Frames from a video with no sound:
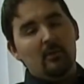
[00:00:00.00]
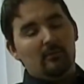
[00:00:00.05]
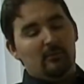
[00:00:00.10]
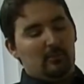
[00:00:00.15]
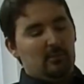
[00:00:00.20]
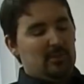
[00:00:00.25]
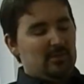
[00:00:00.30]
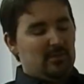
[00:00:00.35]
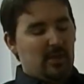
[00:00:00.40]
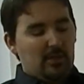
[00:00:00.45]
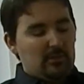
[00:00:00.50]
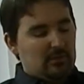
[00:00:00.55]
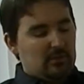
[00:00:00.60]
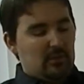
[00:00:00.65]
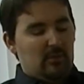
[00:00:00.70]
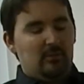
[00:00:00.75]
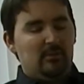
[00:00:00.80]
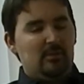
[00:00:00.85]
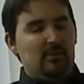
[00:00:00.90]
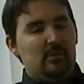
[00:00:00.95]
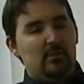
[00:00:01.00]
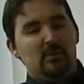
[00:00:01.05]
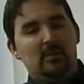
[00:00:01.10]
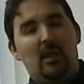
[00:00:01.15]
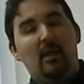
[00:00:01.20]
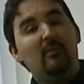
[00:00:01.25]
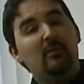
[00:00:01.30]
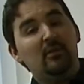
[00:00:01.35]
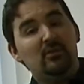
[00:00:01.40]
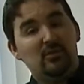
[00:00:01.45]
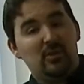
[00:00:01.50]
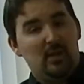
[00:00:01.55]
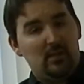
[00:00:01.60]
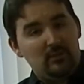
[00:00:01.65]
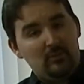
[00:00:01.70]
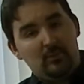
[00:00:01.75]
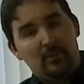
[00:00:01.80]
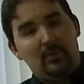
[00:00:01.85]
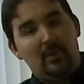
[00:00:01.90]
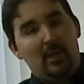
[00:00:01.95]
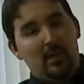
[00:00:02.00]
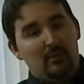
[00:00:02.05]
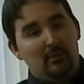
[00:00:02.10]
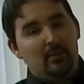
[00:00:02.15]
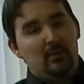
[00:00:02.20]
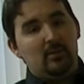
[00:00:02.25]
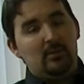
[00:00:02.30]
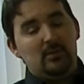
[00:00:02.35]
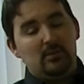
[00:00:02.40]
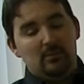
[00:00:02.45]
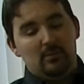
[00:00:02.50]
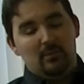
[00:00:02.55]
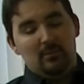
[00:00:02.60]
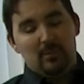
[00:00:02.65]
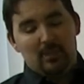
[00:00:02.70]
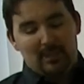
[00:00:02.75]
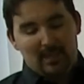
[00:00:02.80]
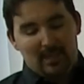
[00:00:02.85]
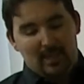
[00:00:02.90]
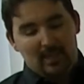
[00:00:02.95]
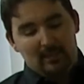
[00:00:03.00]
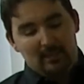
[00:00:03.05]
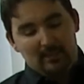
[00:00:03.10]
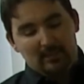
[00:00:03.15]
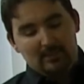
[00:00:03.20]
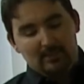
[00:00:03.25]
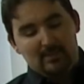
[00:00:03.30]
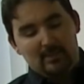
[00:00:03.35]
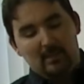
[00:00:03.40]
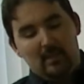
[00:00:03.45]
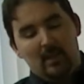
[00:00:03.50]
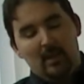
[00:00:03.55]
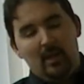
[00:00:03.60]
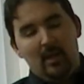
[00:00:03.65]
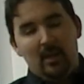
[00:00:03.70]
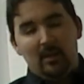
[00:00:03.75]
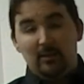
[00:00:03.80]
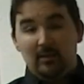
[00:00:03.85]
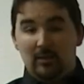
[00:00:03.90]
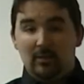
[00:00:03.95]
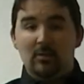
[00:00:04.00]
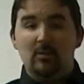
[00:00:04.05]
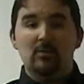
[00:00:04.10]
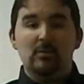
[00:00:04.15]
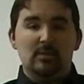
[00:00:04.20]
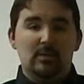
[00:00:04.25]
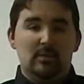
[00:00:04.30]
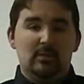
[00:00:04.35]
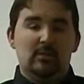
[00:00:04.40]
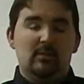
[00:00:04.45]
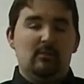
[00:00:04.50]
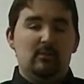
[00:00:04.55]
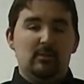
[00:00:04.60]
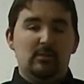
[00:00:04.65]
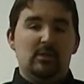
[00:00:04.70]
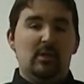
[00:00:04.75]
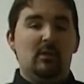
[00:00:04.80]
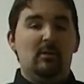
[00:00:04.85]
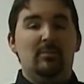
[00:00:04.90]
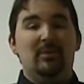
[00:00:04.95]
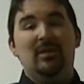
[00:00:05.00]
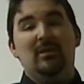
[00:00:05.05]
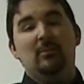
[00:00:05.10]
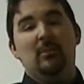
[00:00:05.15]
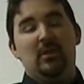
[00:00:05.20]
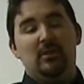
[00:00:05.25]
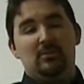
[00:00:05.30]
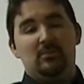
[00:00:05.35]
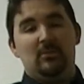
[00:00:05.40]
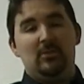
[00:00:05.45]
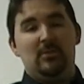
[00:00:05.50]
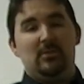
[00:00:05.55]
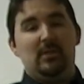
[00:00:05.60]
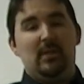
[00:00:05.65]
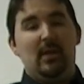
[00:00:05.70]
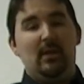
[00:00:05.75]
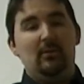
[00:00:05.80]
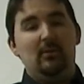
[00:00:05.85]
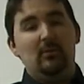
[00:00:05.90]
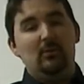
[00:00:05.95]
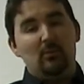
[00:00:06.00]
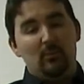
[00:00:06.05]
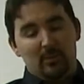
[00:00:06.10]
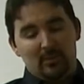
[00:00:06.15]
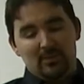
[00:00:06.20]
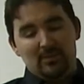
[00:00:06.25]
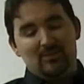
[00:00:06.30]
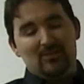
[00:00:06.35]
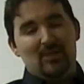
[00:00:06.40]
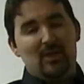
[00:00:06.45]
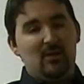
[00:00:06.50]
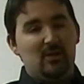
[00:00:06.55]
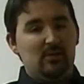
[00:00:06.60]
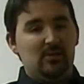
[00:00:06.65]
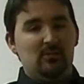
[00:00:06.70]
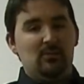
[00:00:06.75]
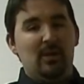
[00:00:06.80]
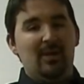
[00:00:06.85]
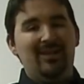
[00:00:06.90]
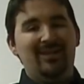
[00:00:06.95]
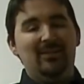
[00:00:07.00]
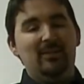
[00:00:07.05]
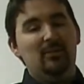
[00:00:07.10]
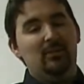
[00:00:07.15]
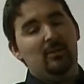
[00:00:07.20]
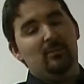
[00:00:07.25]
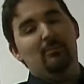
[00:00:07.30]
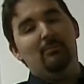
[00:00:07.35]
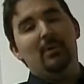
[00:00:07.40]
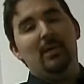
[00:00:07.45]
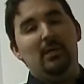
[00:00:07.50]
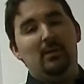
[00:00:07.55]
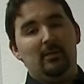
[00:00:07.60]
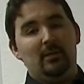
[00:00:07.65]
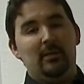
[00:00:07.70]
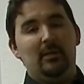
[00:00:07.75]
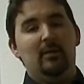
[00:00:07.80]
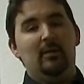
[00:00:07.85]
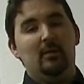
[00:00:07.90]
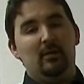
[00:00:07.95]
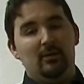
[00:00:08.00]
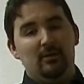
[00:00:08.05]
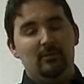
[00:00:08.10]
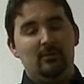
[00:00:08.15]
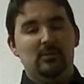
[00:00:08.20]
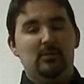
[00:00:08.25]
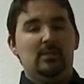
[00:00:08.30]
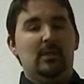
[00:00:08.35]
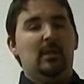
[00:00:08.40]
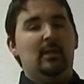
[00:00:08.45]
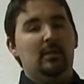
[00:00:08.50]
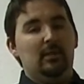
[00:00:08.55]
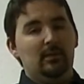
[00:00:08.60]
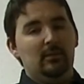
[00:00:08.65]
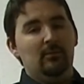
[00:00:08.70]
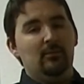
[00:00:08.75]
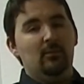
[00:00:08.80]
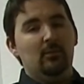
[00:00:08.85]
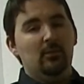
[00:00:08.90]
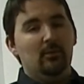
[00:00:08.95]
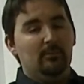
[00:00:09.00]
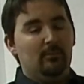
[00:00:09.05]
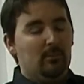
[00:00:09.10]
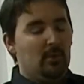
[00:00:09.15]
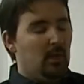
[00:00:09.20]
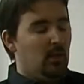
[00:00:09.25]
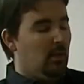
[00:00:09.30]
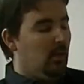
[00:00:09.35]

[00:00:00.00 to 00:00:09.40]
From the touch surfaces having genuine leather to the mechanics and the acoustics of the chair being much more sound. When this chair is running, you can barely hear it if you're standing in the room.